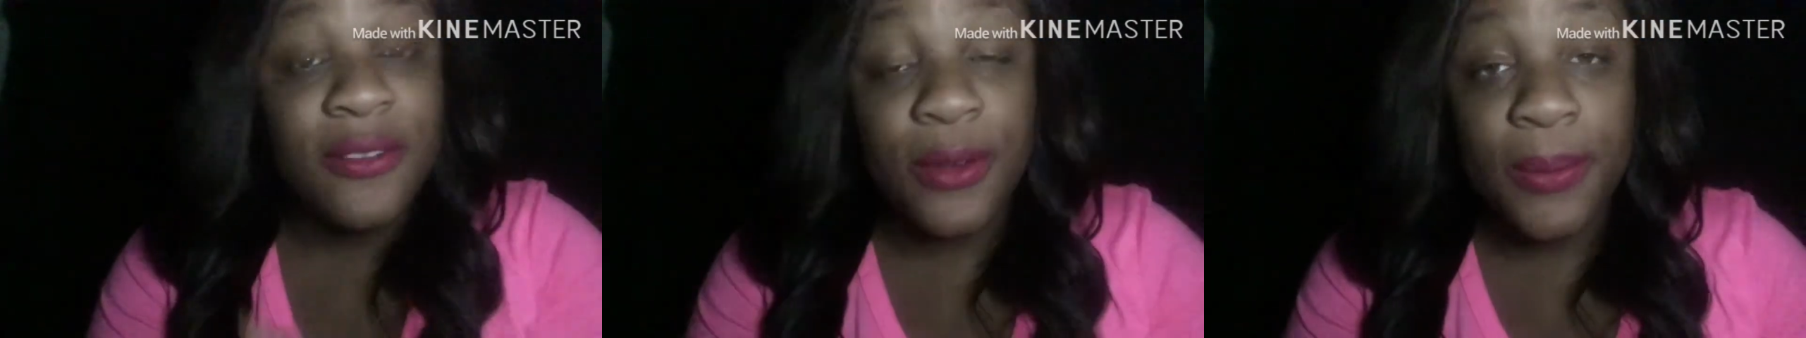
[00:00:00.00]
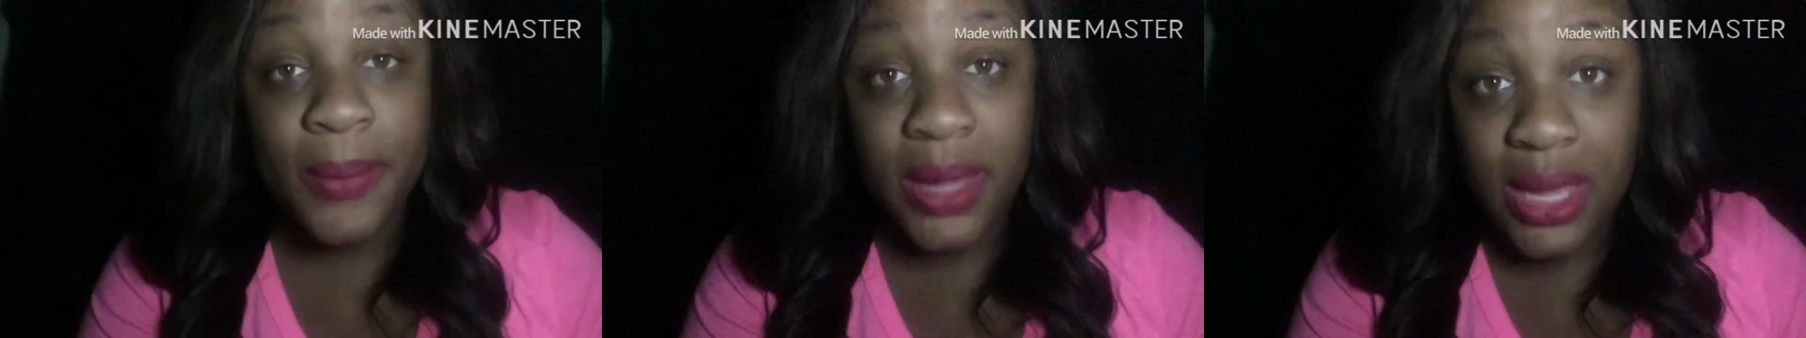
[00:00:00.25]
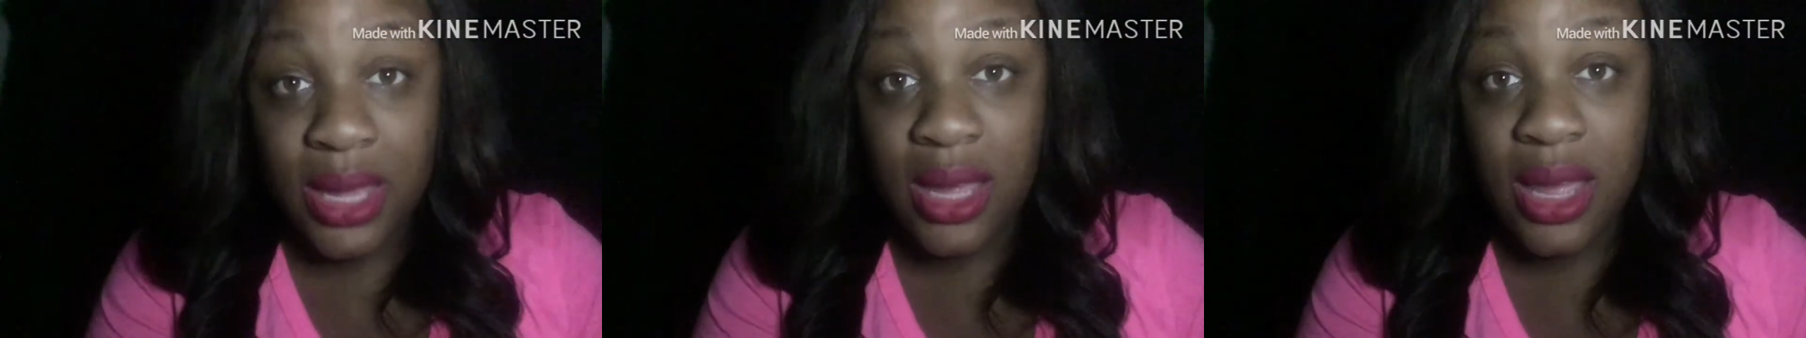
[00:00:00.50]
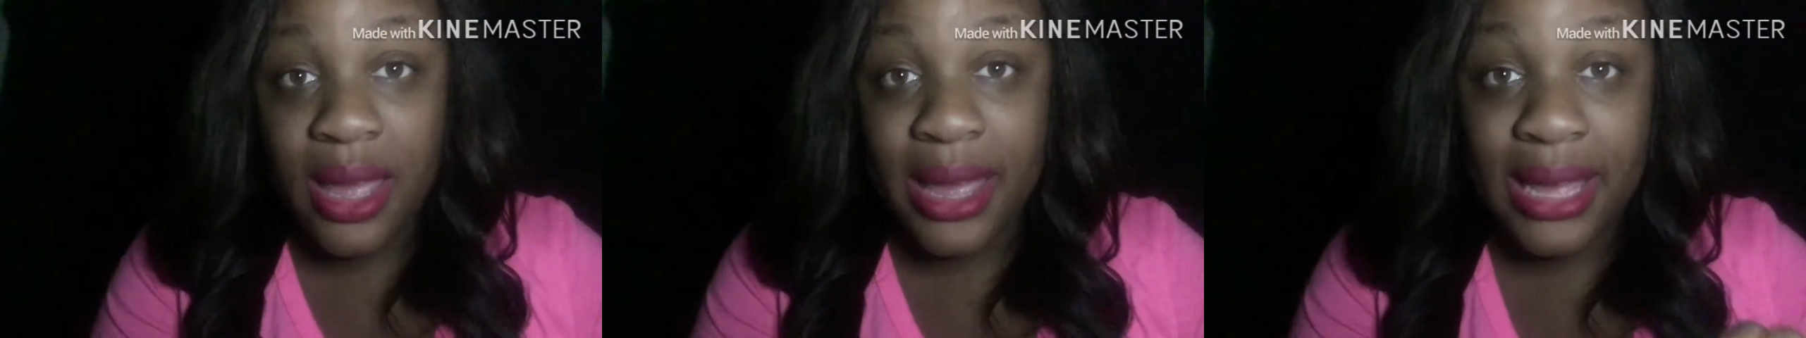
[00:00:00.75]
For
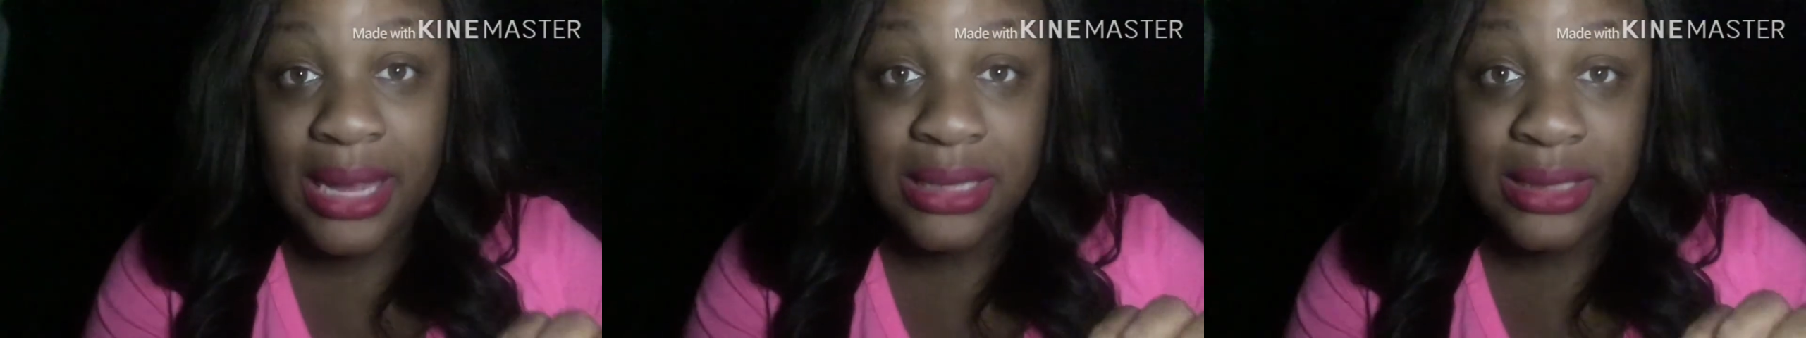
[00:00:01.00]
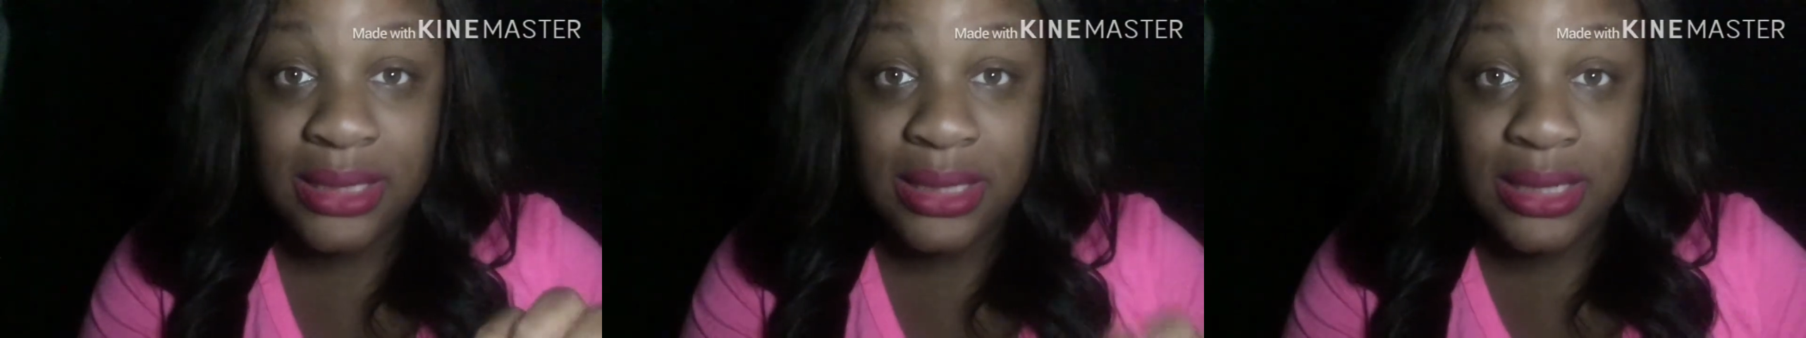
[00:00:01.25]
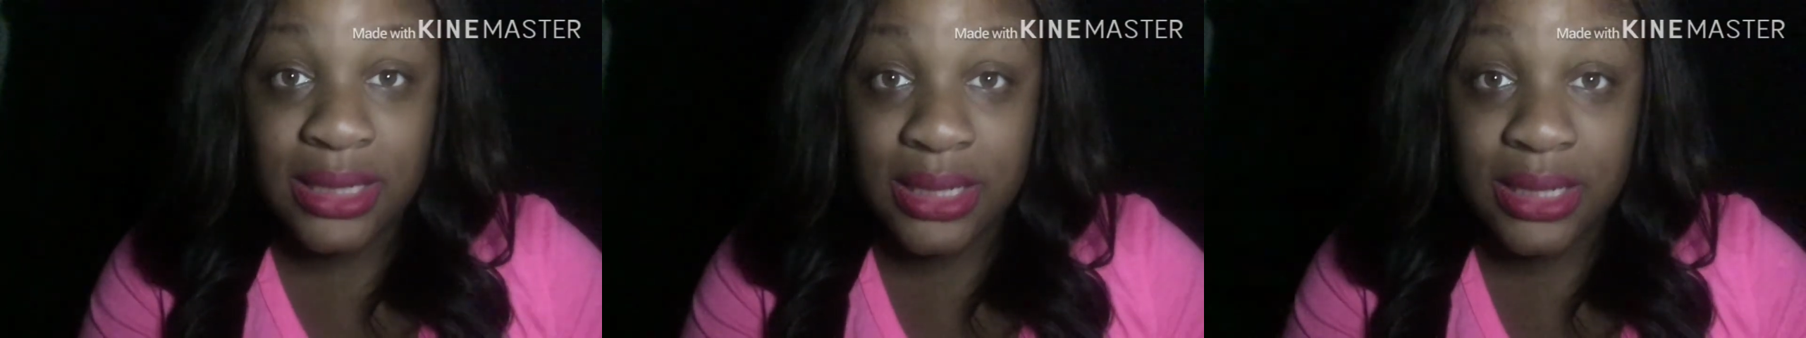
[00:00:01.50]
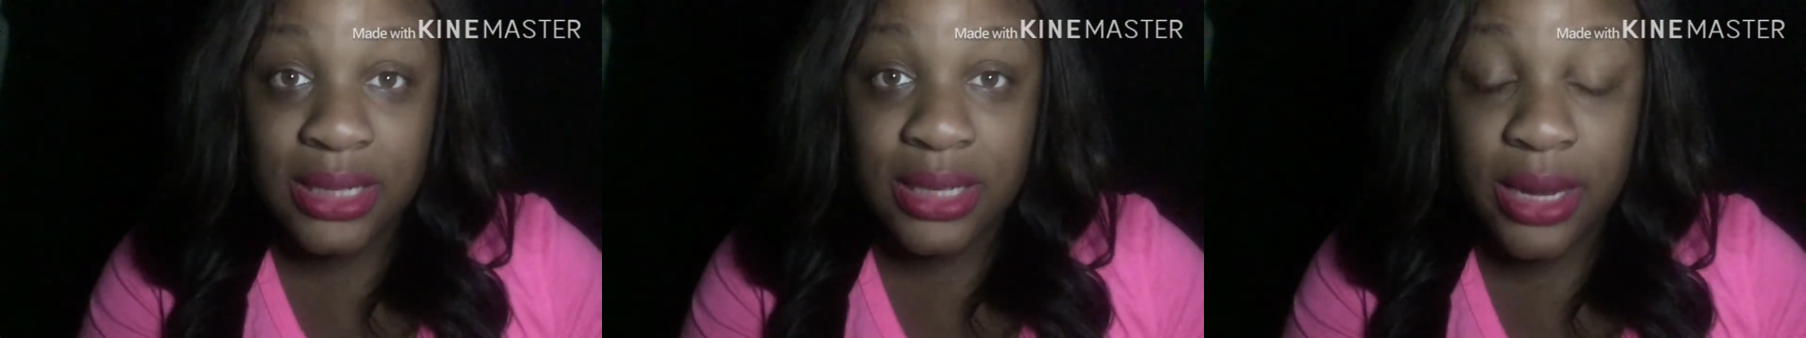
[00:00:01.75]
me, it
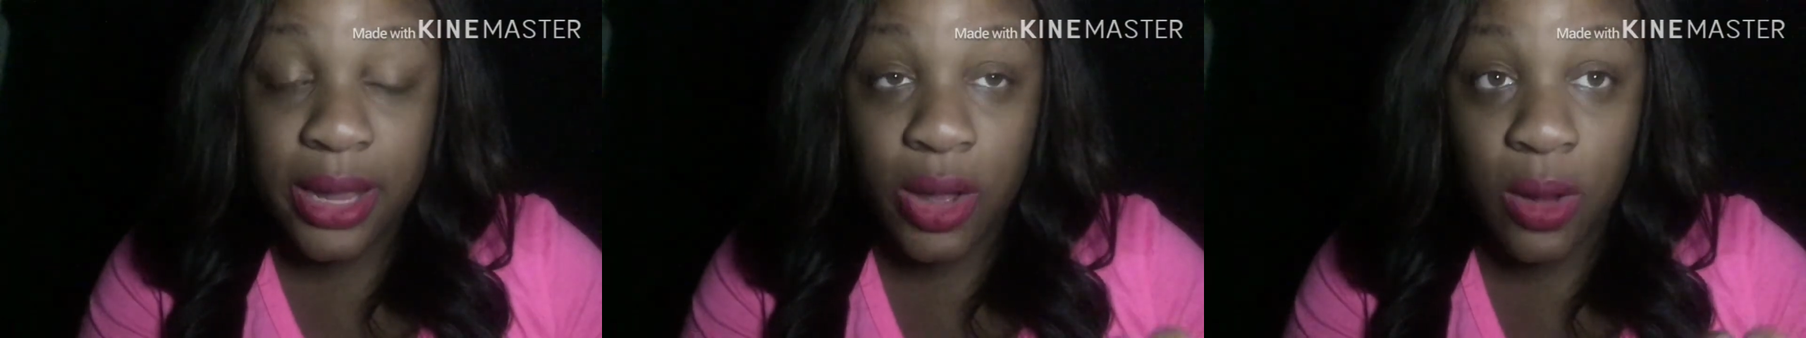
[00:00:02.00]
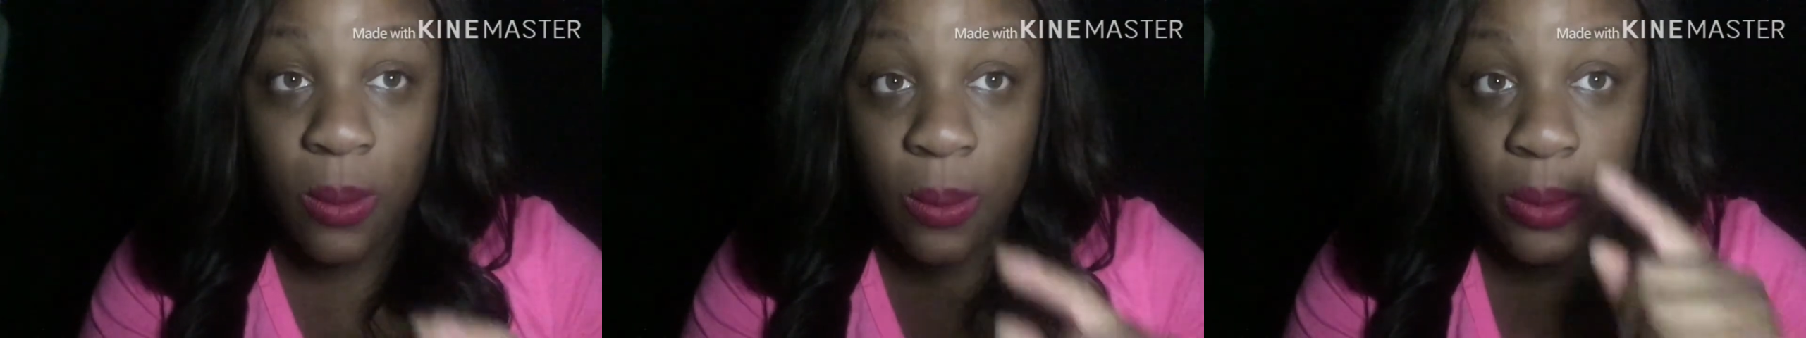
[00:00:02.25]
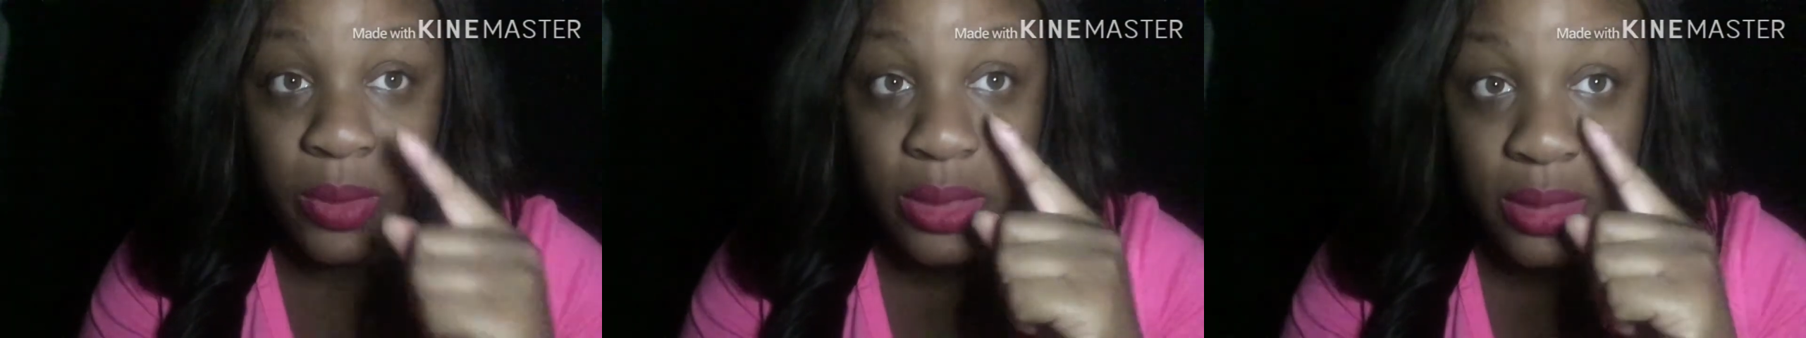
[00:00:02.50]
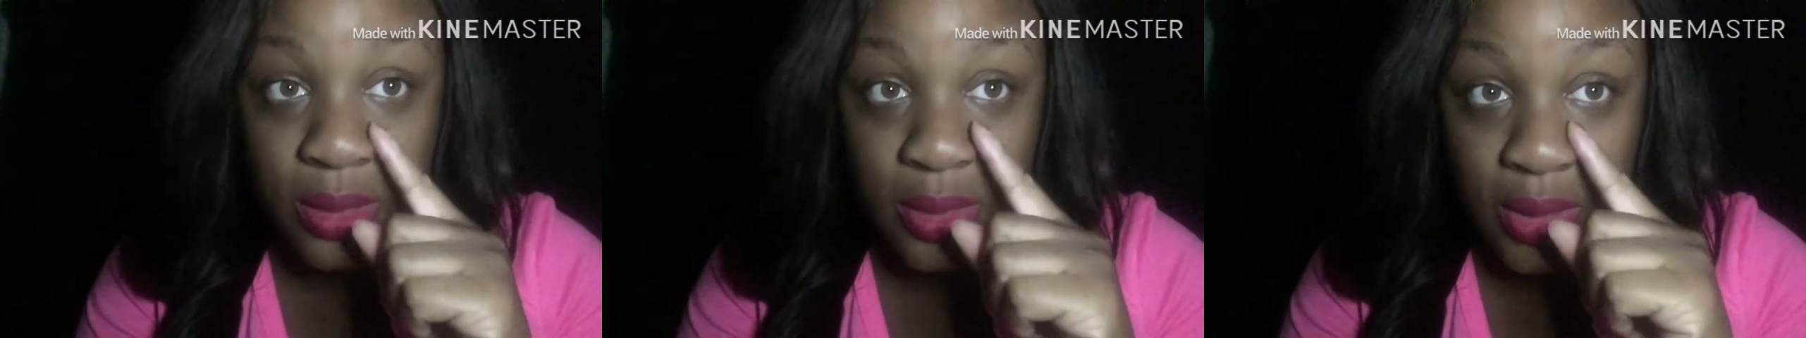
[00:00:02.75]
did help with
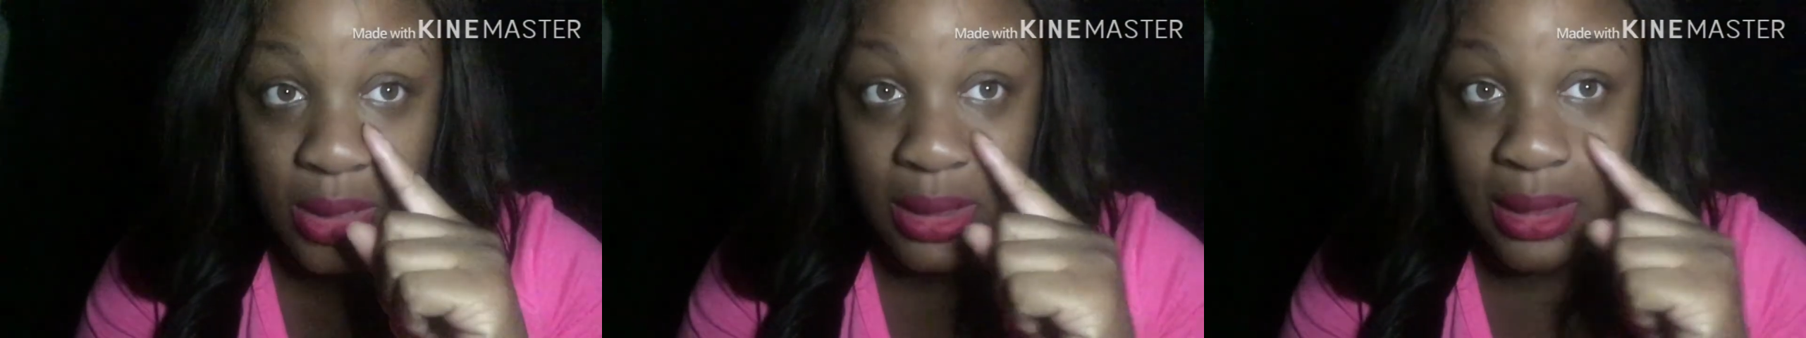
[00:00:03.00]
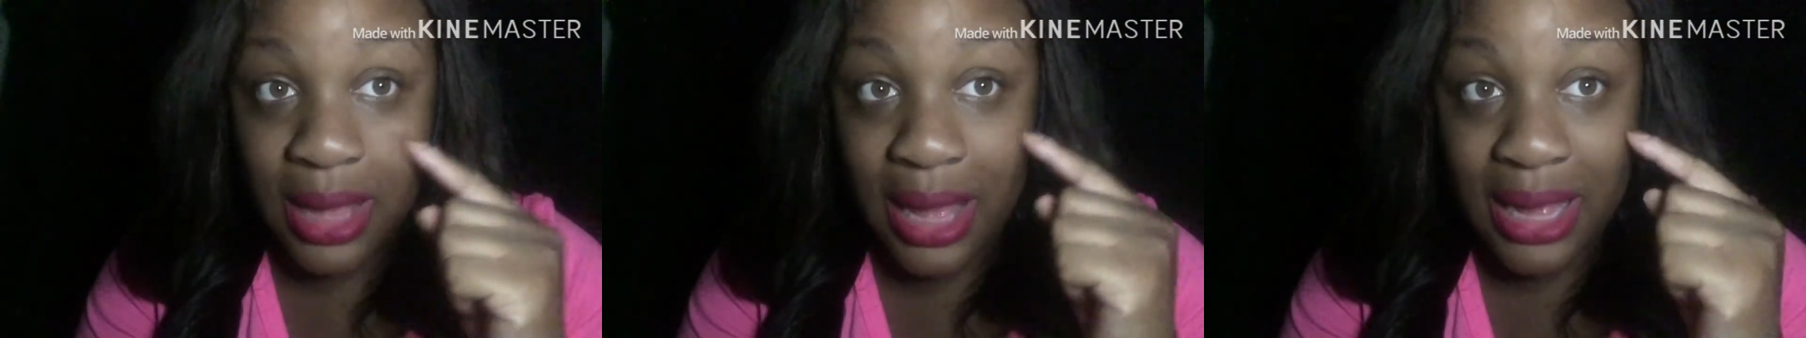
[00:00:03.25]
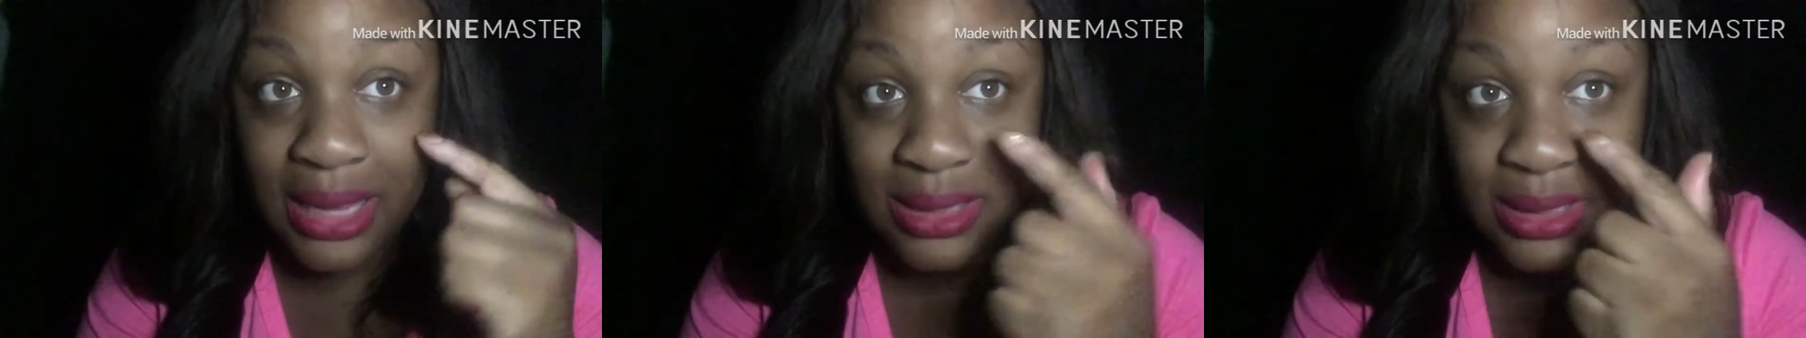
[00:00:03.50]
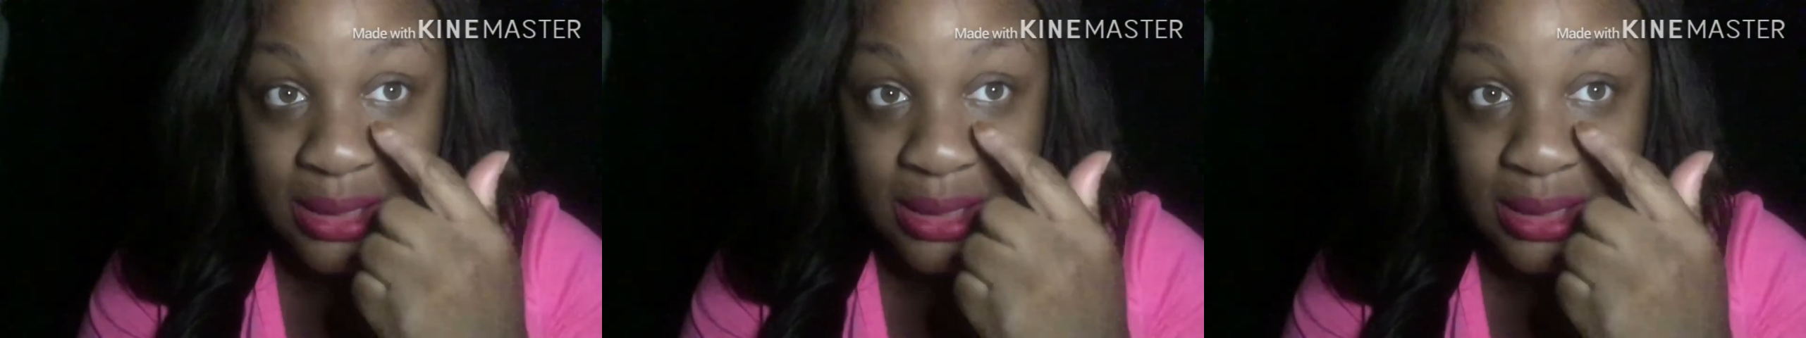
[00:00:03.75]
the line.